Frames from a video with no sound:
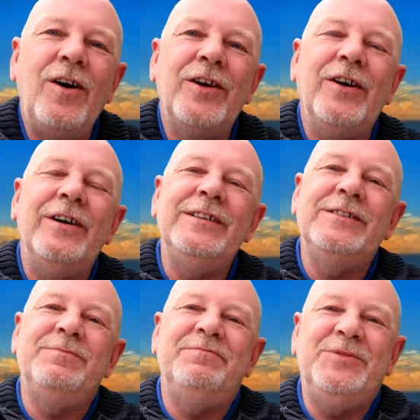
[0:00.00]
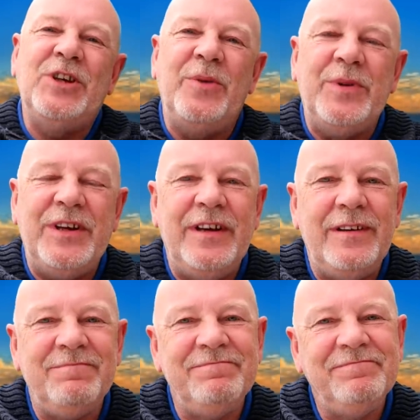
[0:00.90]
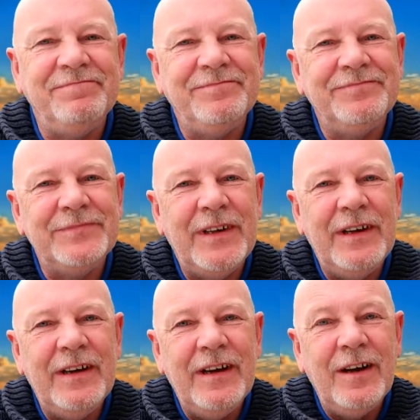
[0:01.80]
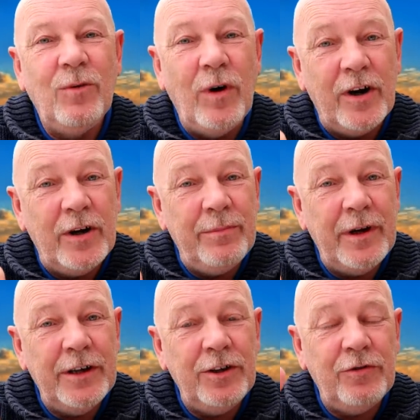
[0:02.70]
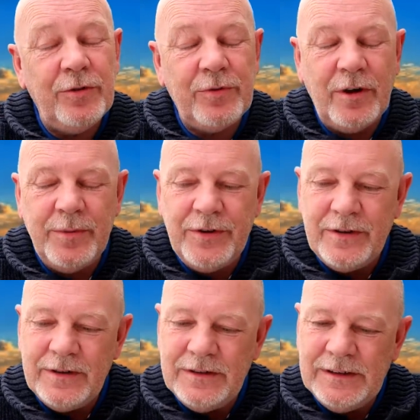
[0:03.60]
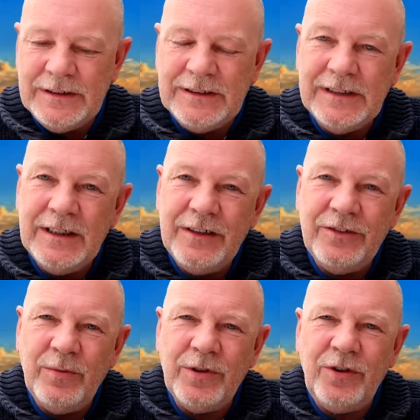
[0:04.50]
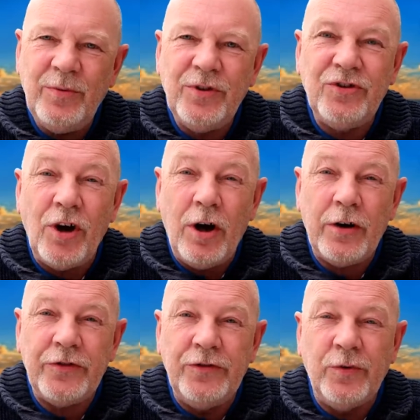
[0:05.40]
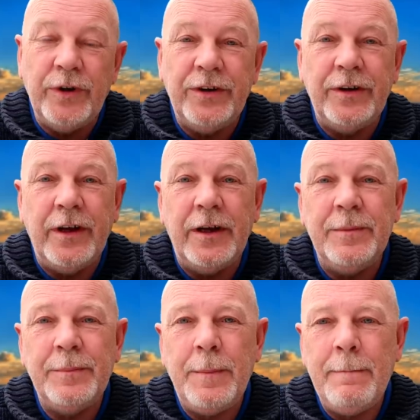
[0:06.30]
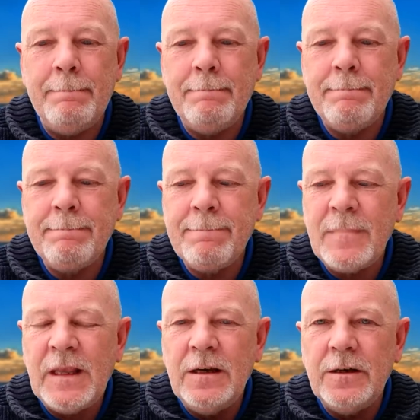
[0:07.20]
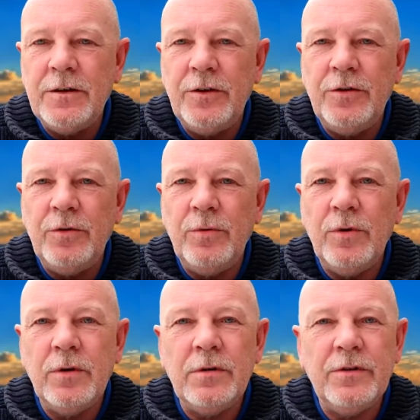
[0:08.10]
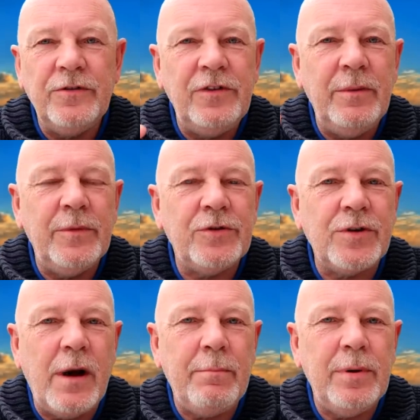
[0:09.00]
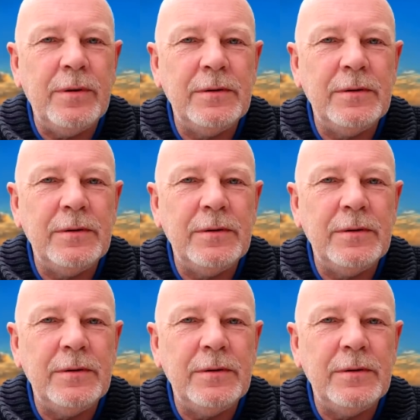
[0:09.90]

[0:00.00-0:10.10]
Hi guys, Simon here. Welcome, any new subscribers. So we're going to do a dark story today. I'm going to do Tim the Tramp